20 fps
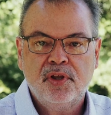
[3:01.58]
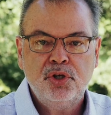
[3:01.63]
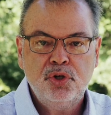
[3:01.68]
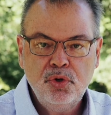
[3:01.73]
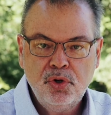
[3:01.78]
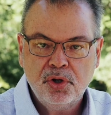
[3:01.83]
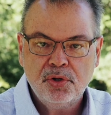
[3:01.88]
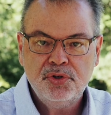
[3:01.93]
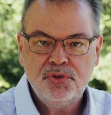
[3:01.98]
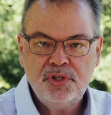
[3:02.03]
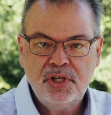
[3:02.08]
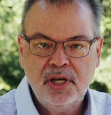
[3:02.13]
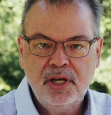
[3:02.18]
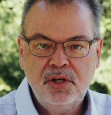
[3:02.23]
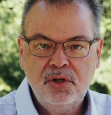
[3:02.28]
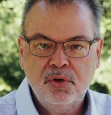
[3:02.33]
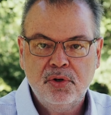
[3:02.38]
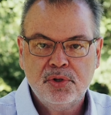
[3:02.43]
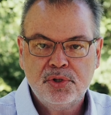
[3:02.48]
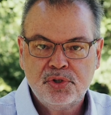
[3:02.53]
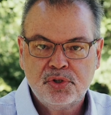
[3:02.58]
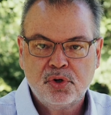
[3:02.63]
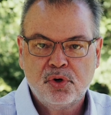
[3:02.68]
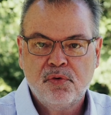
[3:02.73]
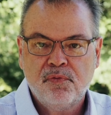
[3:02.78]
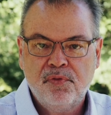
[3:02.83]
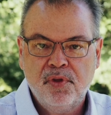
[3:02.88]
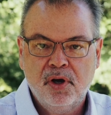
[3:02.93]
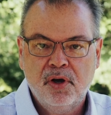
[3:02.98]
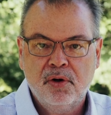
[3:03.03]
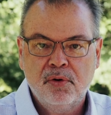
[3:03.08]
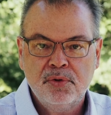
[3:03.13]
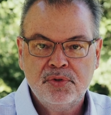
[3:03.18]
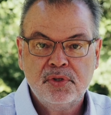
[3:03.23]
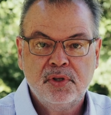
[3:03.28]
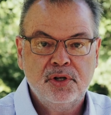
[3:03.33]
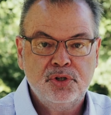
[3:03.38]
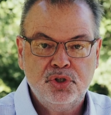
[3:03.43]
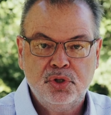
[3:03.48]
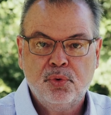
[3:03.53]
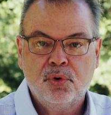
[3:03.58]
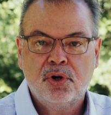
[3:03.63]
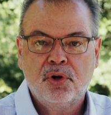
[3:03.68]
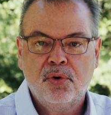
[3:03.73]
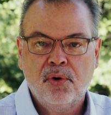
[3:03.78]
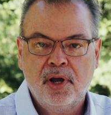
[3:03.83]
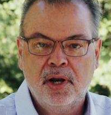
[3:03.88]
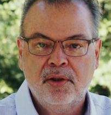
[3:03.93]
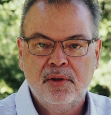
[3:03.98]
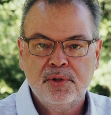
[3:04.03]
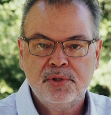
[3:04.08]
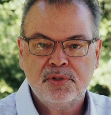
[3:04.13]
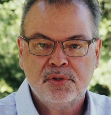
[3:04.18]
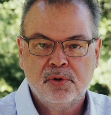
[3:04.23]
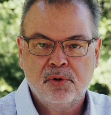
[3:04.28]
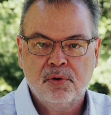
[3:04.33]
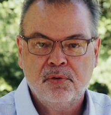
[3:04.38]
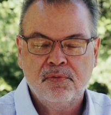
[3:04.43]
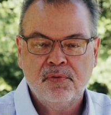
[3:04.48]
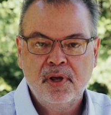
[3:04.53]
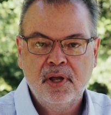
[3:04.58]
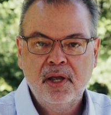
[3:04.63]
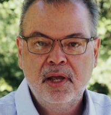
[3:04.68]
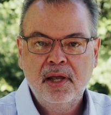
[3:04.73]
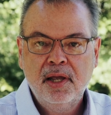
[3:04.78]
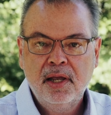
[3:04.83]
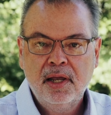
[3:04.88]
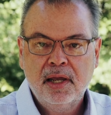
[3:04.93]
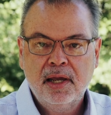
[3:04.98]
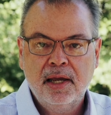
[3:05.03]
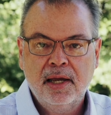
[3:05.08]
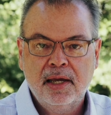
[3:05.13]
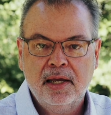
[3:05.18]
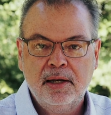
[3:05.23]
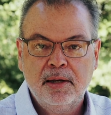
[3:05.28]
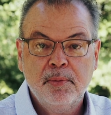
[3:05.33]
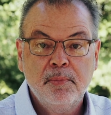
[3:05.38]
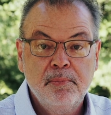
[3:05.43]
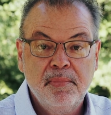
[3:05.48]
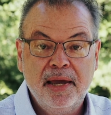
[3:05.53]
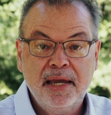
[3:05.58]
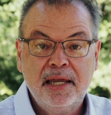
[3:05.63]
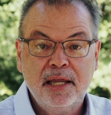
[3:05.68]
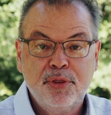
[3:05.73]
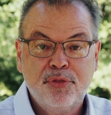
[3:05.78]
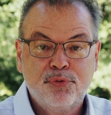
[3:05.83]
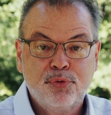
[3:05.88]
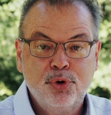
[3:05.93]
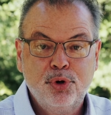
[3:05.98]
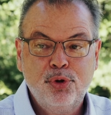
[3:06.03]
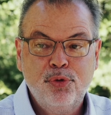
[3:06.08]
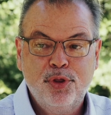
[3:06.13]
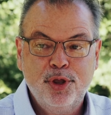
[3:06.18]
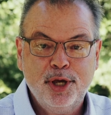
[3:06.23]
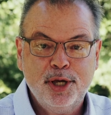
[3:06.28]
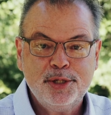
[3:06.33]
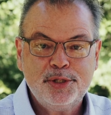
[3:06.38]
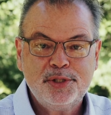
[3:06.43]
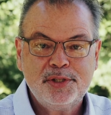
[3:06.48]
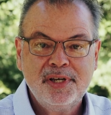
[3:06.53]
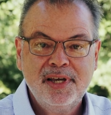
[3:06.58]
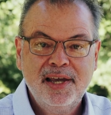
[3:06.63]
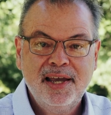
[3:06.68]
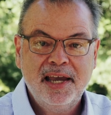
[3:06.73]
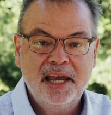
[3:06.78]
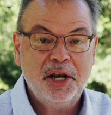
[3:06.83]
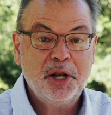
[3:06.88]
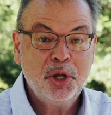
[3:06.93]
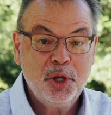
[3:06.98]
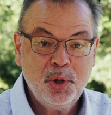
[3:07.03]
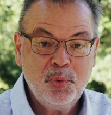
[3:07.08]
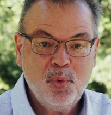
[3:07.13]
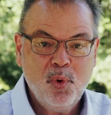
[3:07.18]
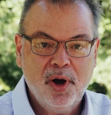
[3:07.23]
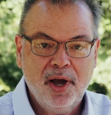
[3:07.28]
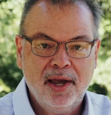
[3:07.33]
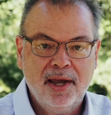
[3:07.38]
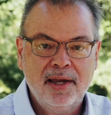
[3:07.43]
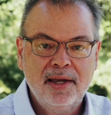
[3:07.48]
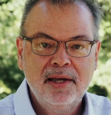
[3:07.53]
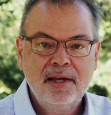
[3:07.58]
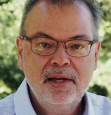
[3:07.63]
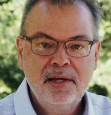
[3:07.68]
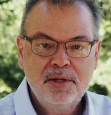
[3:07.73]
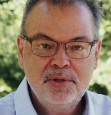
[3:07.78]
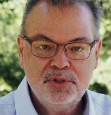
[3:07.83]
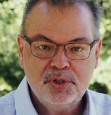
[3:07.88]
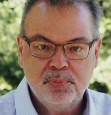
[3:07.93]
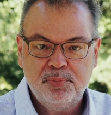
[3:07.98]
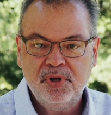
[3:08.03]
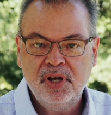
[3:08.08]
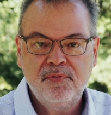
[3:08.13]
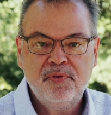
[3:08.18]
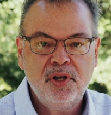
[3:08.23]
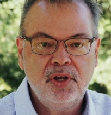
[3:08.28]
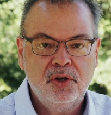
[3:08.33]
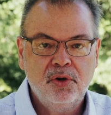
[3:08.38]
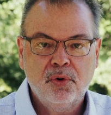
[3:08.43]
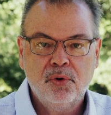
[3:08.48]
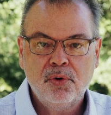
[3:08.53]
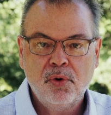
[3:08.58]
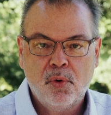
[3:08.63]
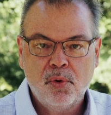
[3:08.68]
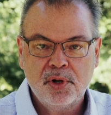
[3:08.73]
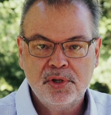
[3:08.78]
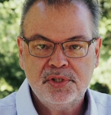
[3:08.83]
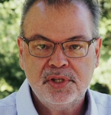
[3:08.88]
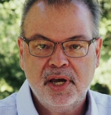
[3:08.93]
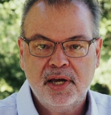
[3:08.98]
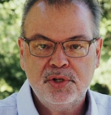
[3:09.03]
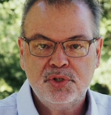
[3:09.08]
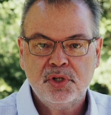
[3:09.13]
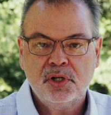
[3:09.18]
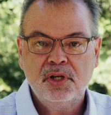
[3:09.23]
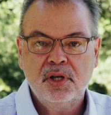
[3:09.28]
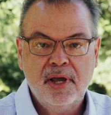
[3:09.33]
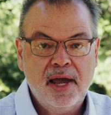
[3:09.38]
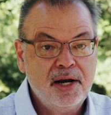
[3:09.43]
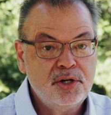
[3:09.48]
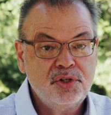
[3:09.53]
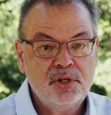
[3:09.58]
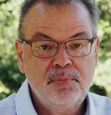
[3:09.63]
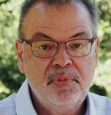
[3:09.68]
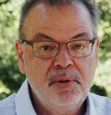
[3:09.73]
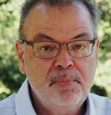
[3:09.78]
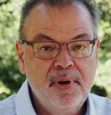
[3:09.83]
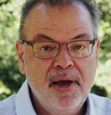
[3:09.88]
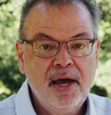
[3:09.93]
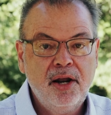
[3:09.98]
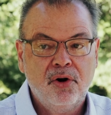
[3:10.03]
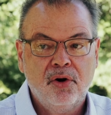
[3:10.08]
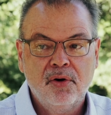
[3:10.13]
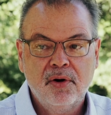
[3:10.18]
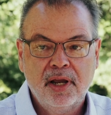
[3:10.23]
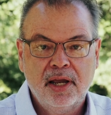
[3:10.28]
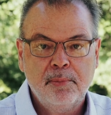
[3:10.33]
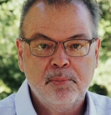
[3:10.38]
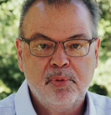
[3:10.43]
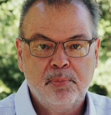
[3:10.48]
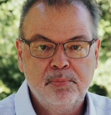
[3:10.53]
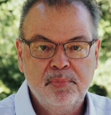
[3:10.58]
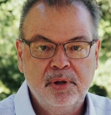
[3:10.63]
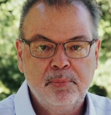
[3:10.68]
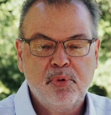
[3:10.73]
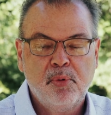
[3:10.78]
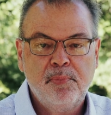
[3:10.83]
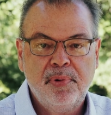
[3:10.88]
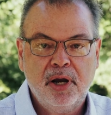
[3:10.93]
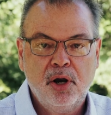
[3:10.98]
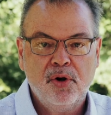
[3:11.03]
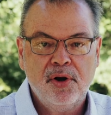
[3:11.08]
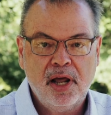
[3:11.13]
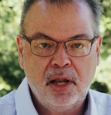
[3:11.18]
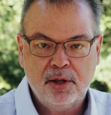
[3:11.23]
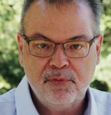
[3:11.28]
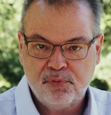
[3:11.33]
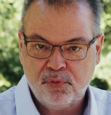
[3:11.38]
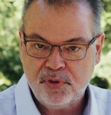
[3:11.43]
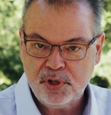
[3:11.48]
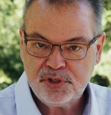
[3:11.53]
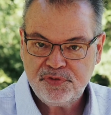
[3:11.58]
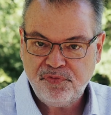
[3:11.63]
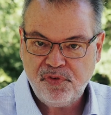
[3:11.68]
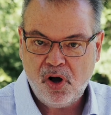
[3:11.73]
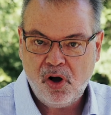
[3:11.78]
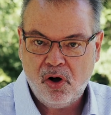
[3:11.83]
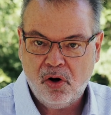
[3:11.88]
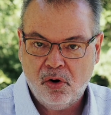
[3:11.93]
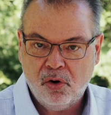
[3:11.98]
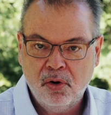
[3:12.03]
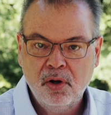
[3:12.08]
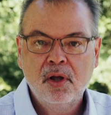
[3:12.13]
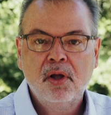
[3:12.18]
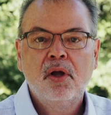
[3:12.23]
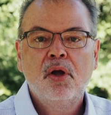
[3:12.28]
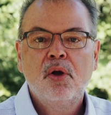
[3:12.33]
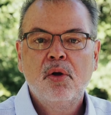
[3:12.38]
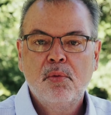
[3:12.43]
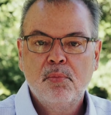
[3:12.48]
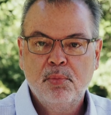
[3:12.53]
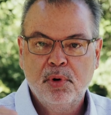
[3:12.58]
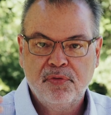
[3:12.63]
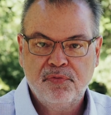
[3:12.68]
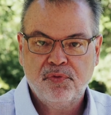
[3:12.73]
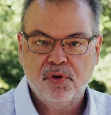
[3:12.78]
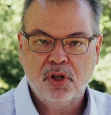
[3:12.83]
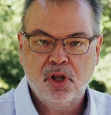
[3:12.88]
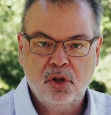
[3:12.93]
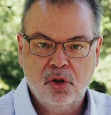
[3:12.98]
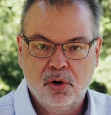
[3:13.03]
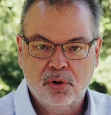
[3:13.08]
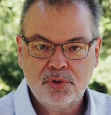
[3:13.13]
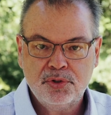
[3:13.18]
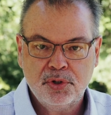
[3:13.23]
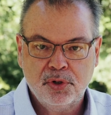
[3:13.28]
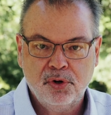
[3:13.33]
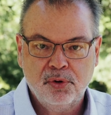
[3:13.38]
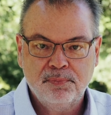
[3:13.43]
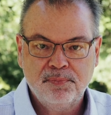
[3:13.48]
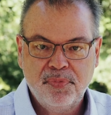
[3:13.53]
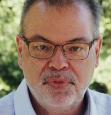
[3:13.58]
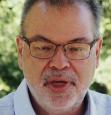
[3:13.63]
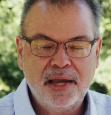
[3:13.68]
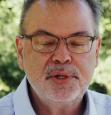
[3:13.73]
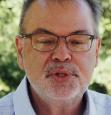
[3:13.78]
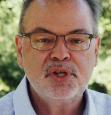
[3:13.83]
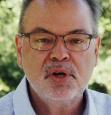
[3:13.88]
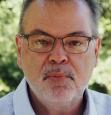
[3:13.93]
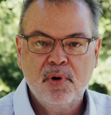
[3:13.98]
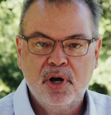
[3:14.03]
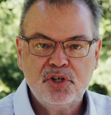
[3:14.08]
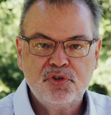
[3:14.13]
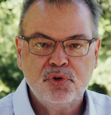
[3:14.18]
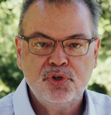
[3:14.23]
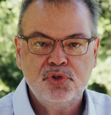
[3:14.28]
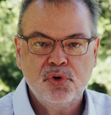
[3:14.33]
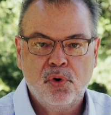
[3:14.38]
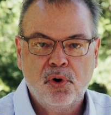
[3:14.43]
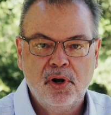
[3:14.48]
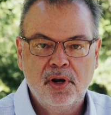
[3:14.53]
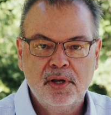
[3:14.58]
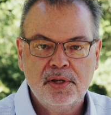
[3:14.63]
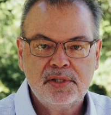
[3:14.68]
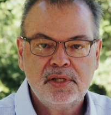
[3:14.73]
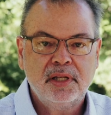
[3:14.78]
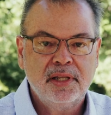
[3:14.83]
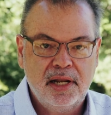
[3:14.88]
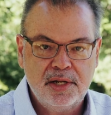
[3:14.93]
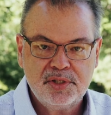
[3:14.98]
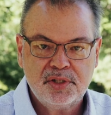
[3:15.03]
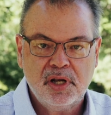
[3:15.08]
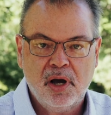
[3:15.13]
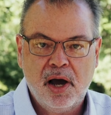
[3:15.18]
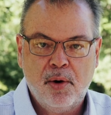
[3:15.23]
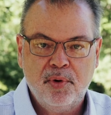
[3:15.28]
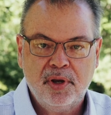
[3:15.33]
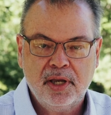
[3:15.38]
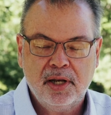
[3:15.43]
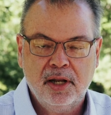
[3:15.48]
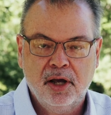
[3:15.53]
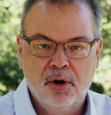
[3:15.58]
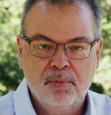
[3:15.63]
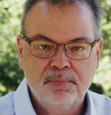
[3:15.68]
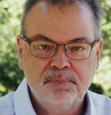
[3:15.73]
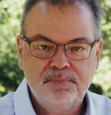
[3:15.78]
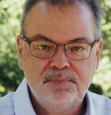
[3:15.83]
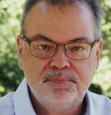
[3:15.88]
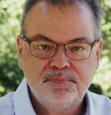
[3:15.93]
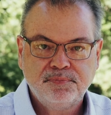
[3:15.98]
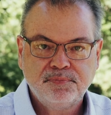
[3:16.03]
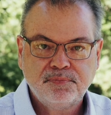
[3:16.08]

that you continue to serve those that you were created to serve and make it through this in a good way to pivot your organization to actually be better and be prepared not only for this fall, but for the long term. Thanks so much for joining us. Let us know how we can help.